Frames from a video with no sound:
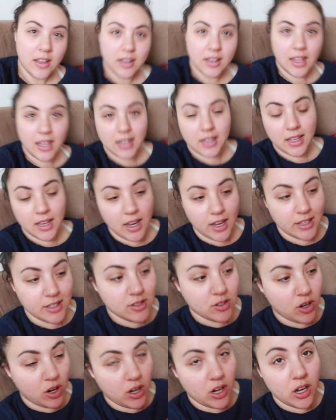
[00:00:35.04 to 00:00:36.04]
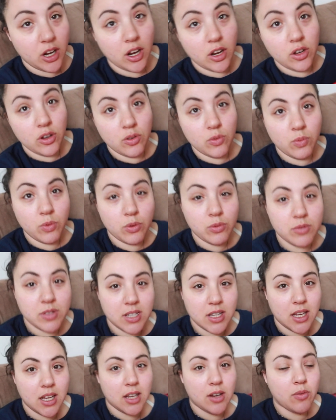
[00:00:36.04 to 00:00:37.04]
Lately, I started a new
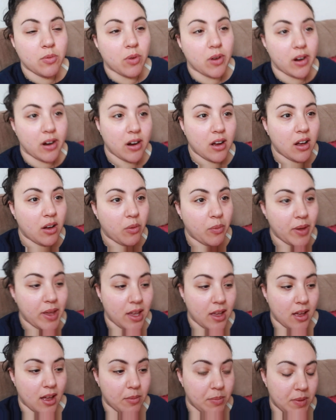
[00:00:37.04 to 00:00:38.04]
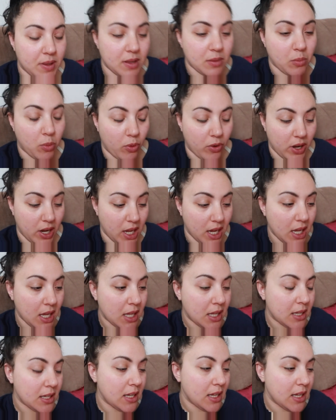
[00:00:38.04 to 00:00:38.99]
routine where I'll wake up in the morning,